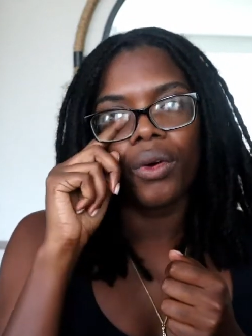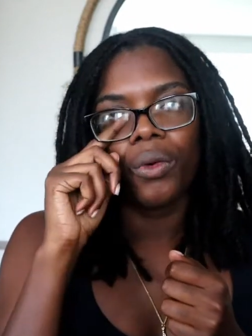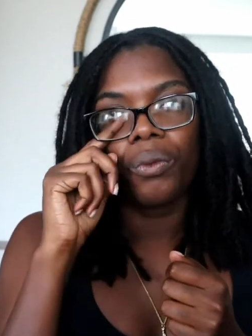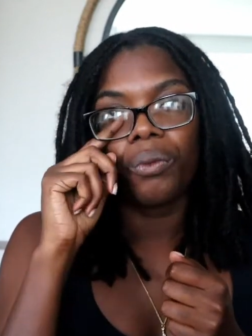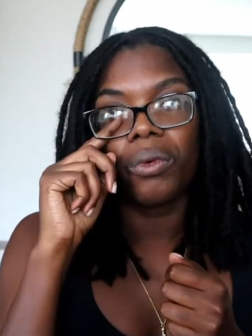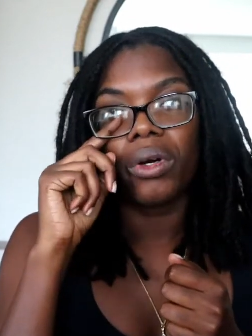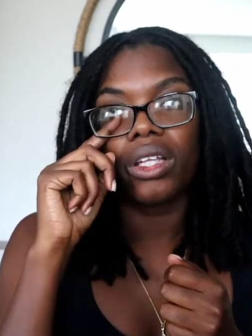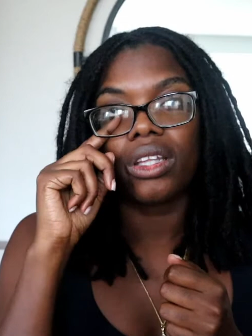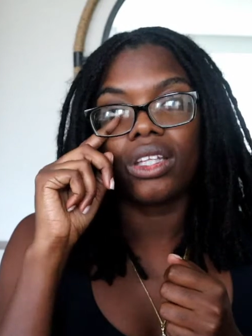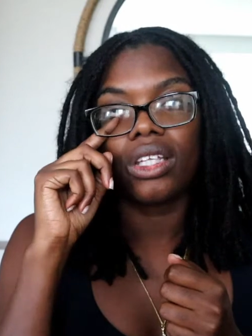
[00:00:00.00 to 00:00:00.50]

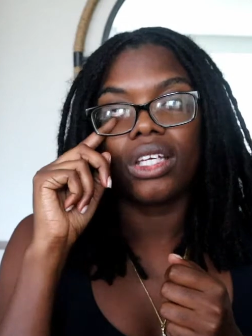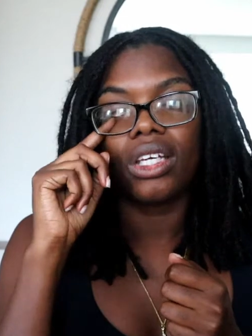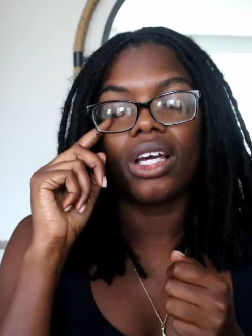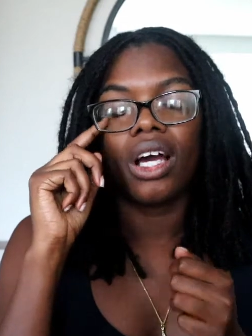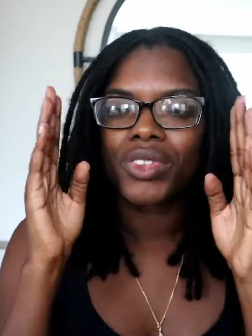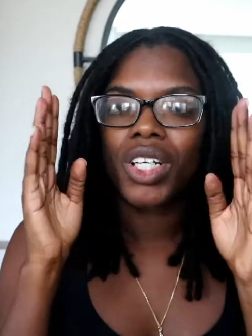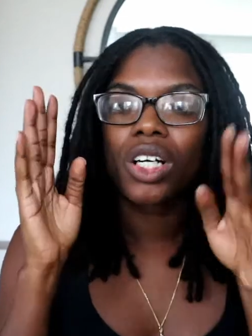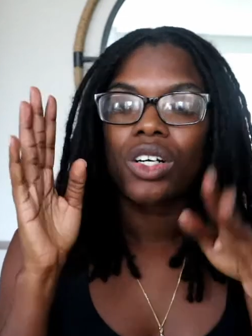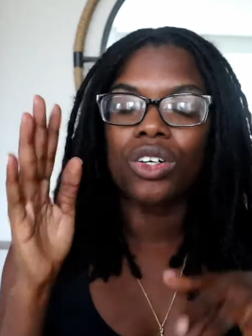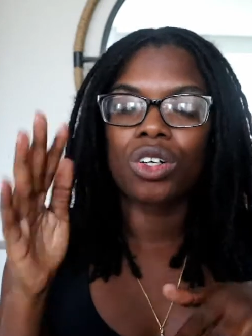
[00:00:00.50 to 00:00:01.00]
with the
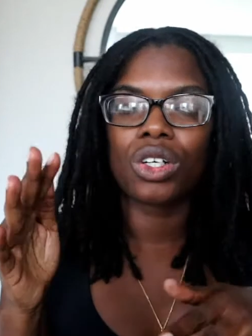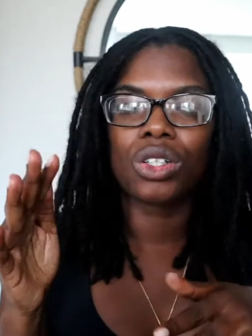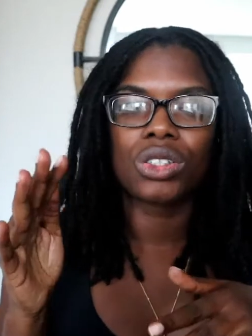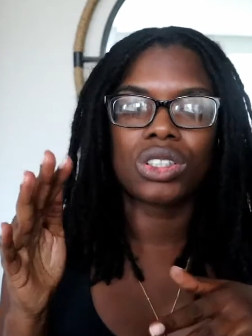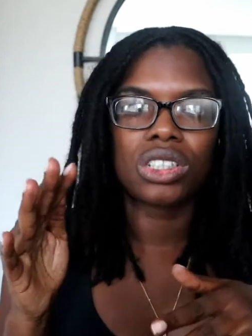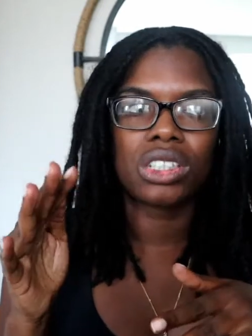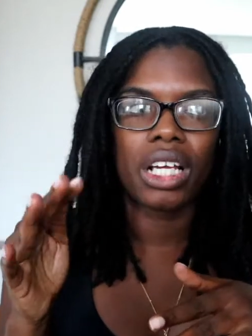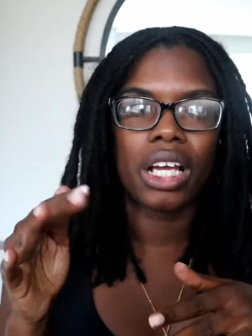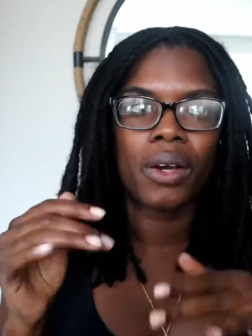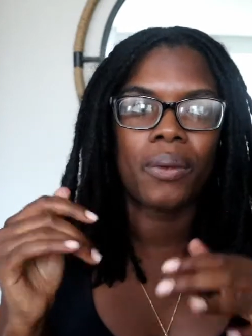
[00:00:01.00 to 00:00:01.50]

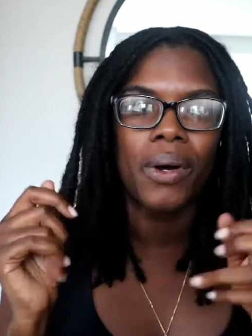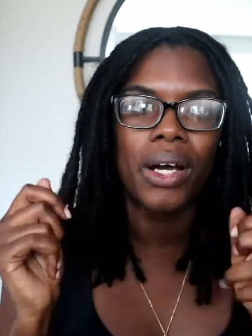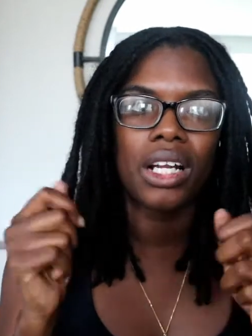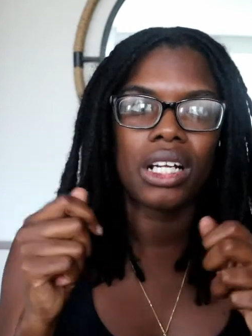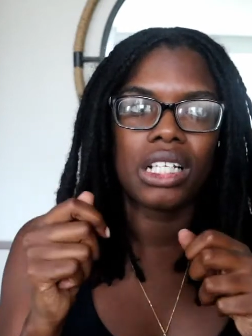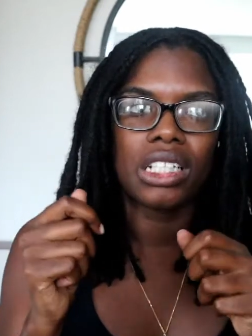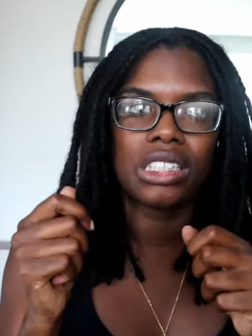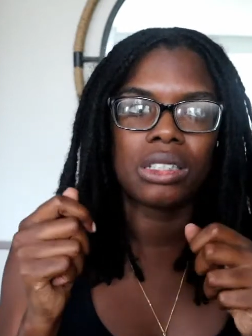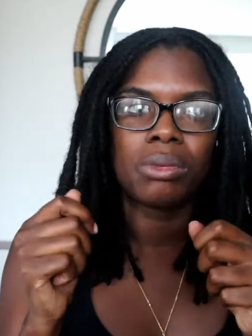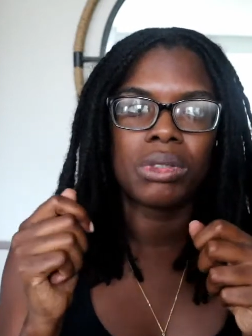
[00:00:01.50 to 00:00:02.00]
crochet, why it
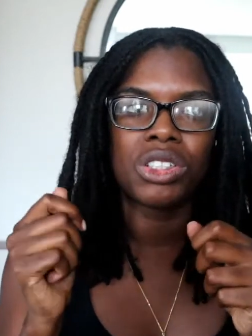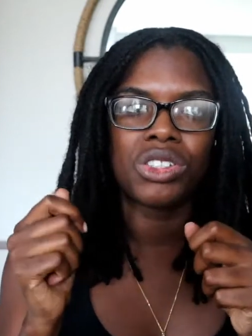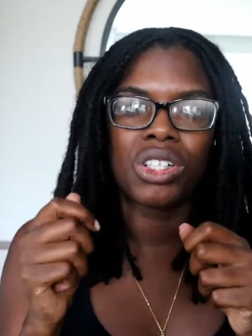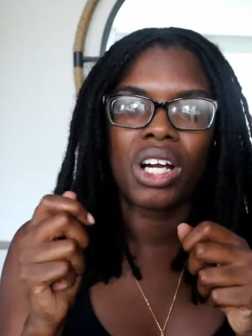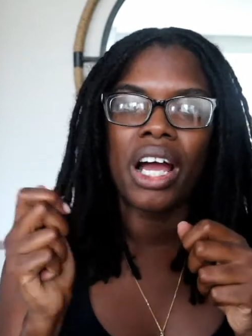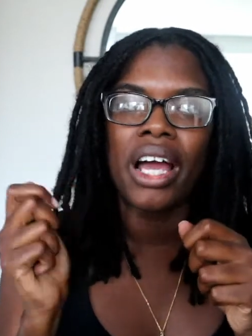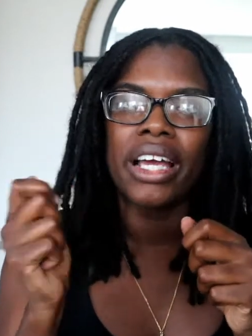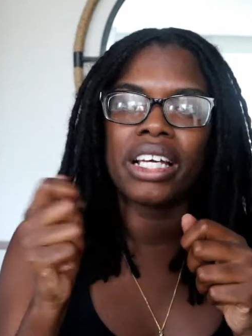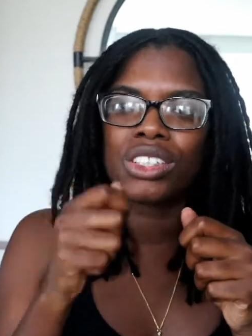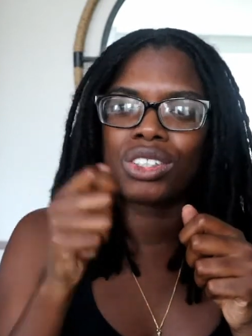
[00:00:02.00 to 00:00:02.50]
needs to be
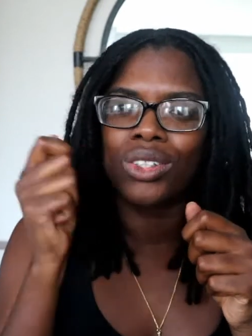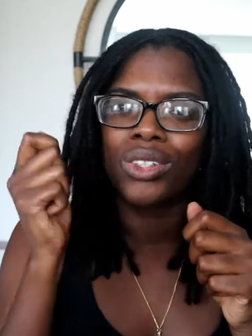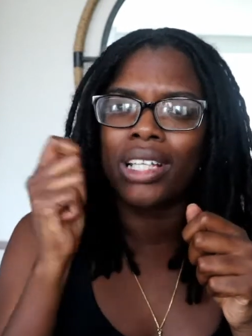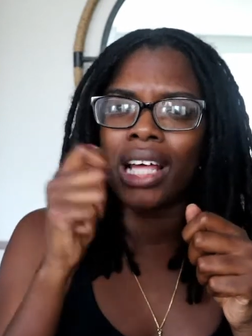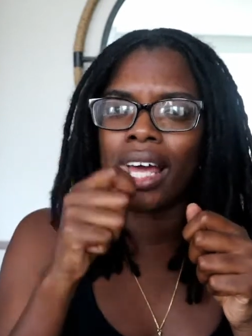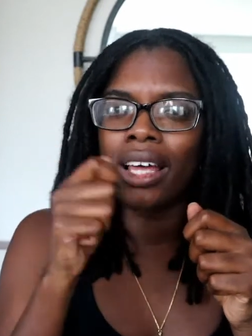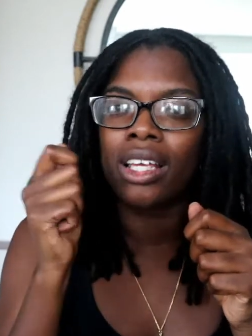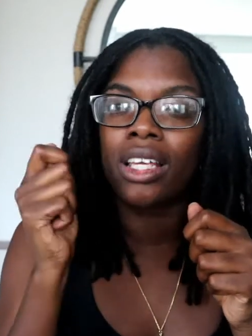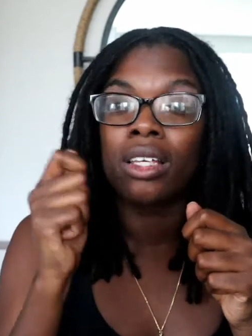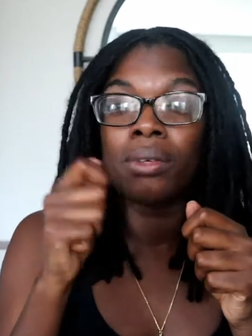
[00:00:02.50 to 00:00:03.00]
dry is so
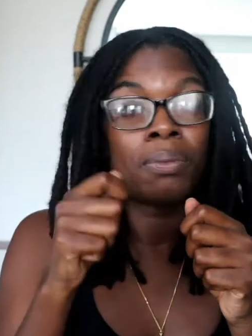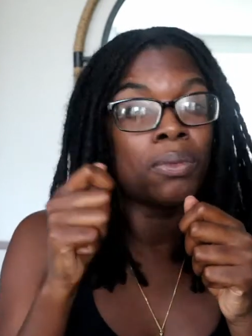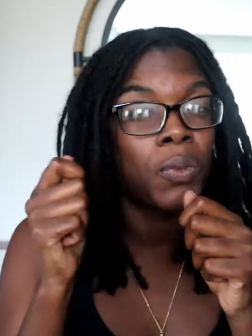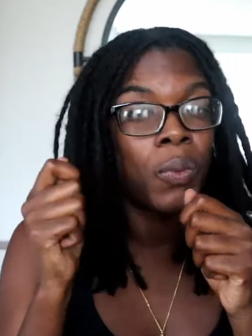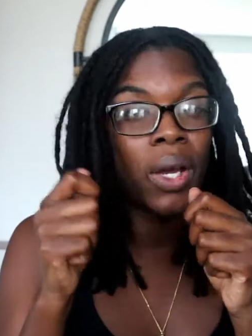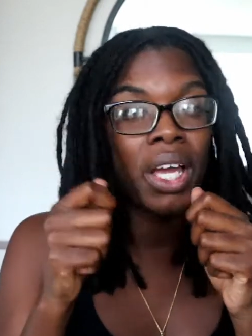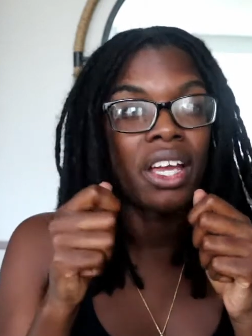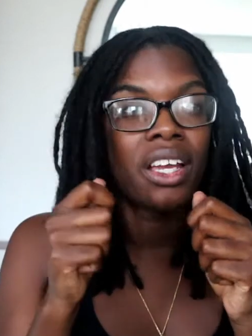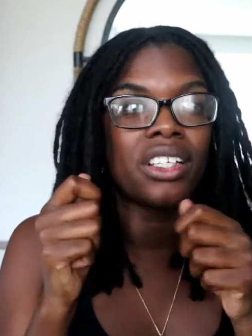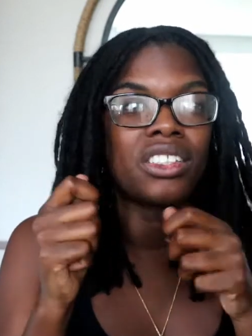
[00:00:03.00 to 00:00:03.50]
that
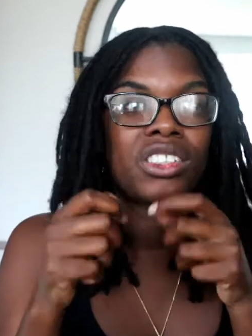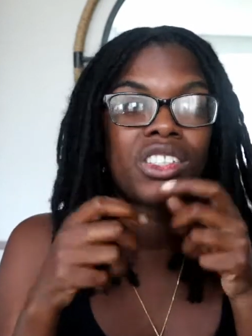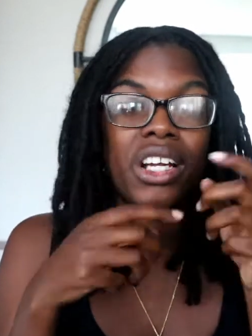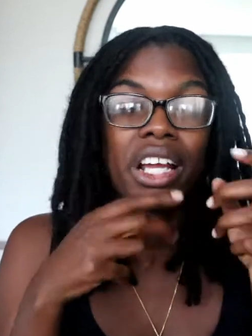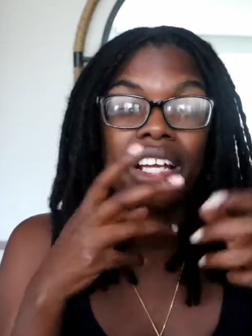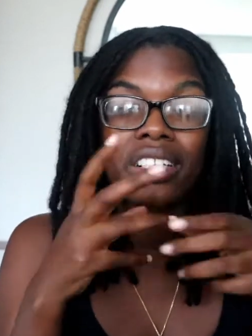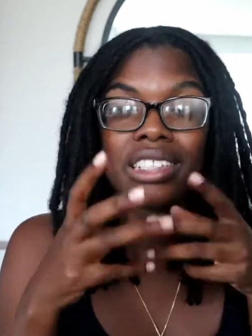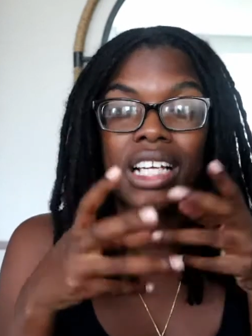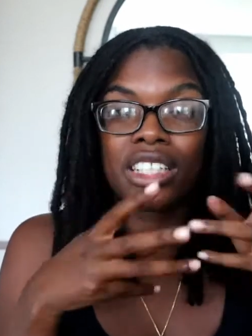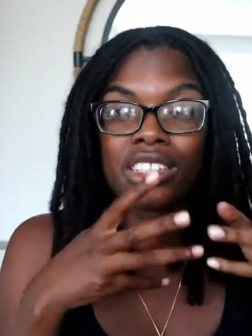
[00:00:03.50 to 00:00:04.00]
way, because your
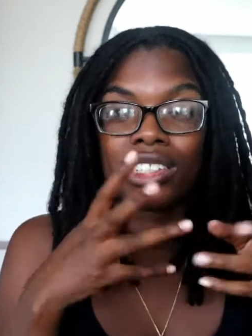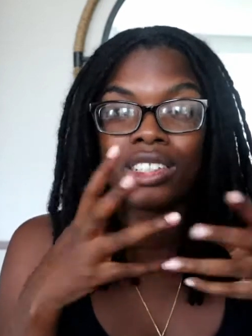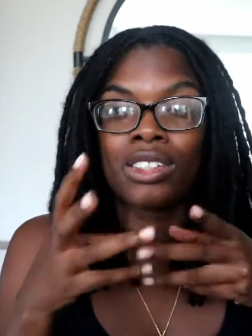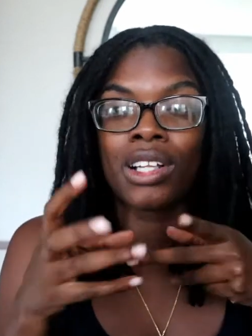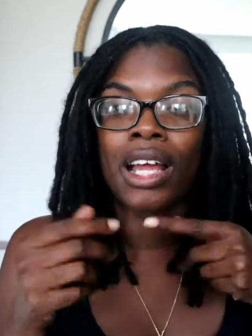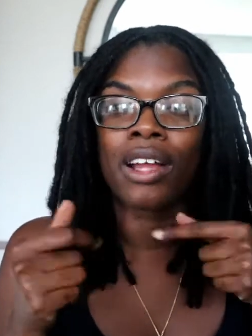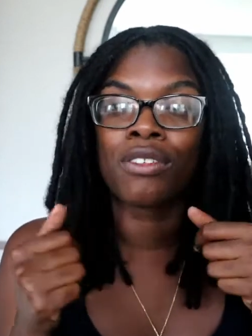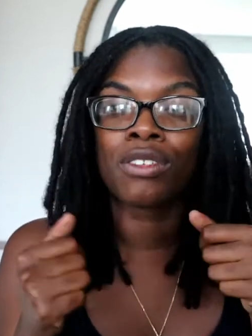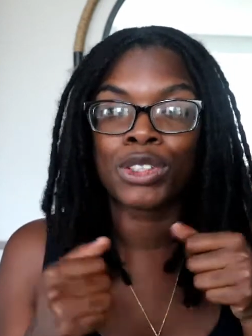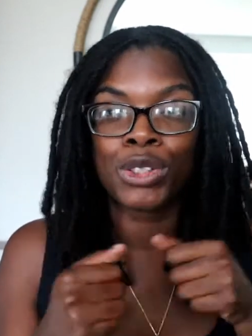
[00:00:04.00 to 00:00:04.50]
hair is actually
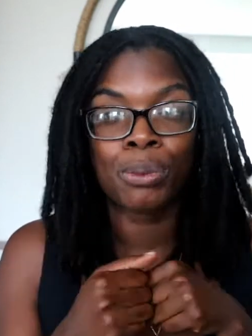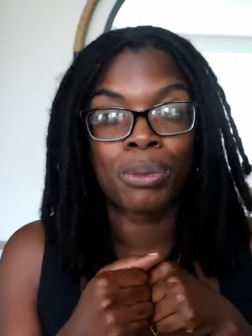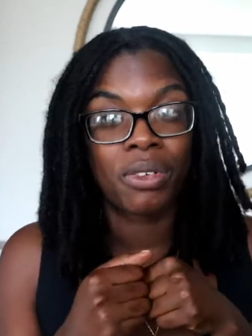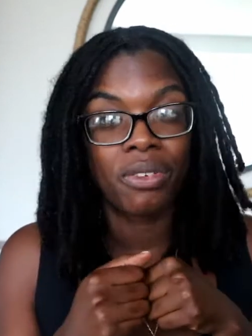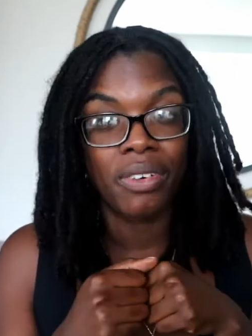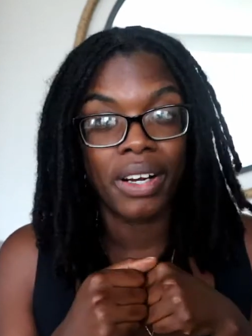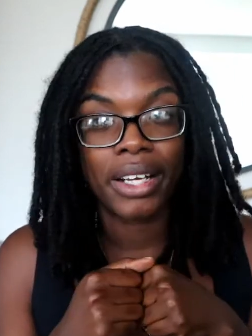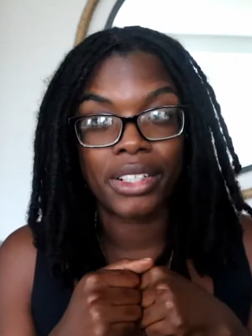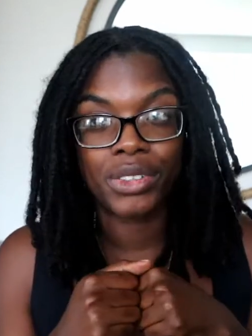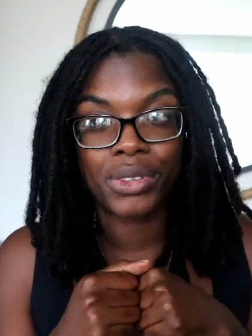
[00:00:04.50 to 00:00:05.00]
like super
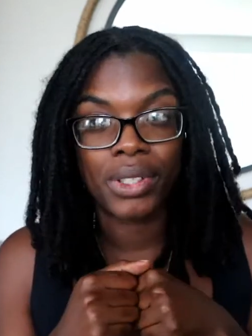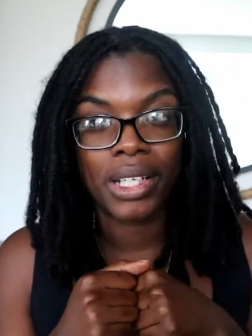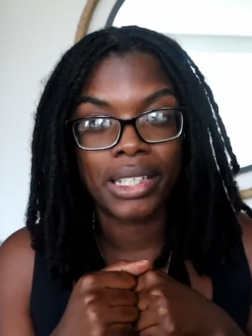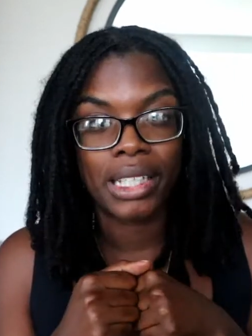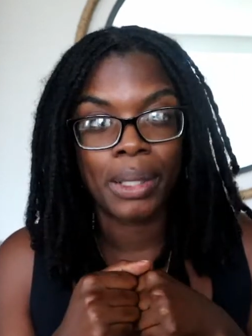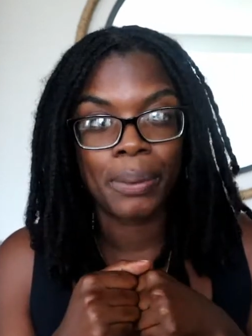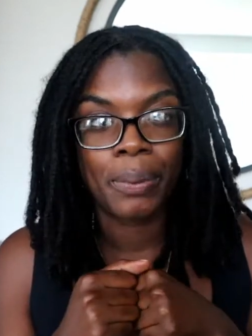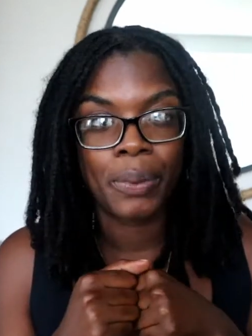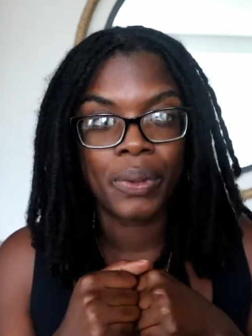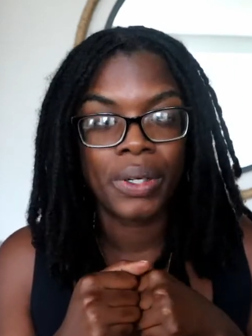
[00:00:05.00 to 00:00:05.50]
fragile at
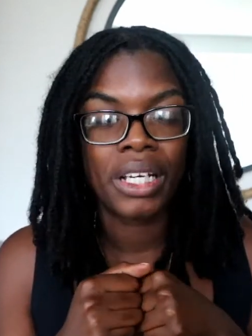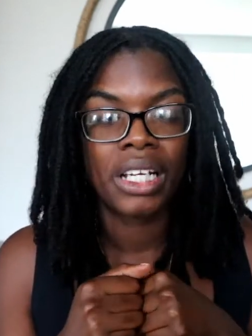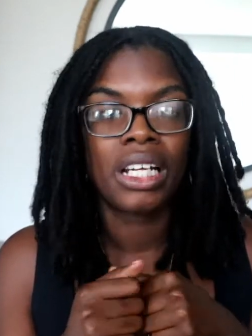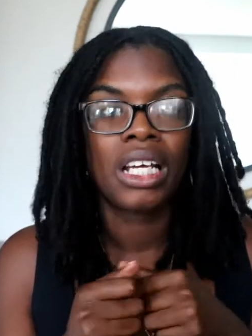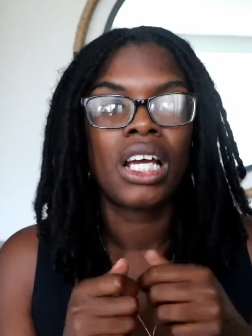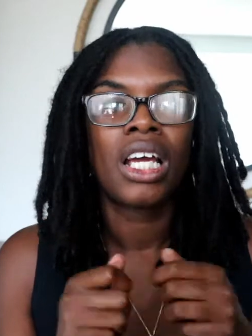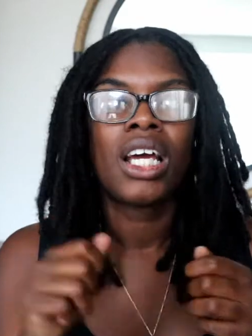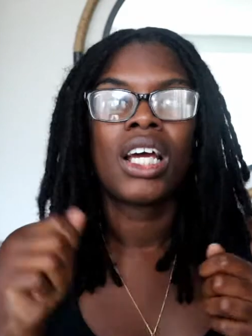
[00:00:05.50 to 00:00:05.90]
that point.